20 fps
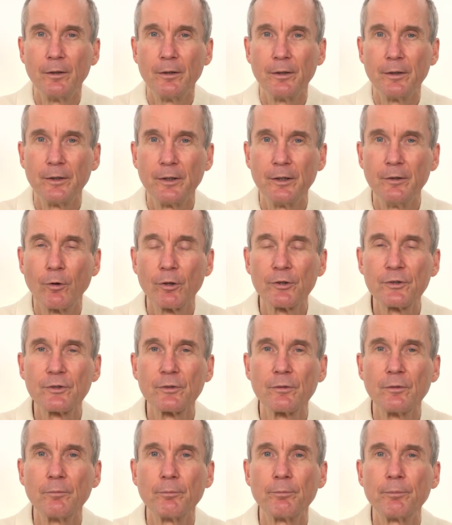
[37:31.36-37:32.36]
He was
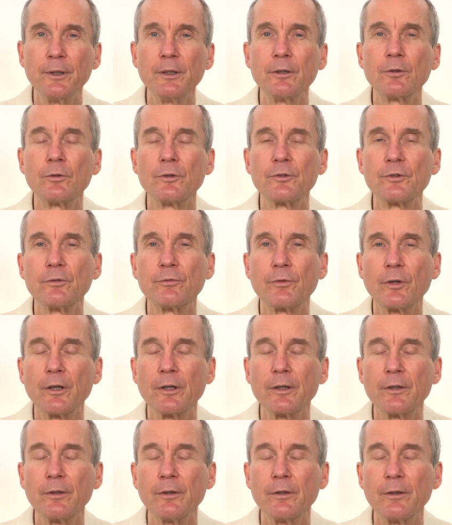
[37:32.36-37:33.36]
being
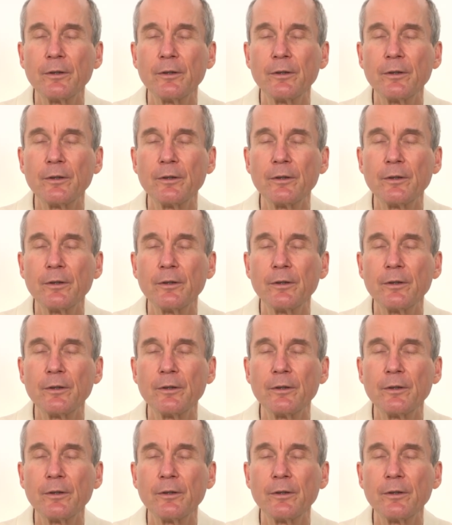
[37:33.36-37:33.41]
crucified.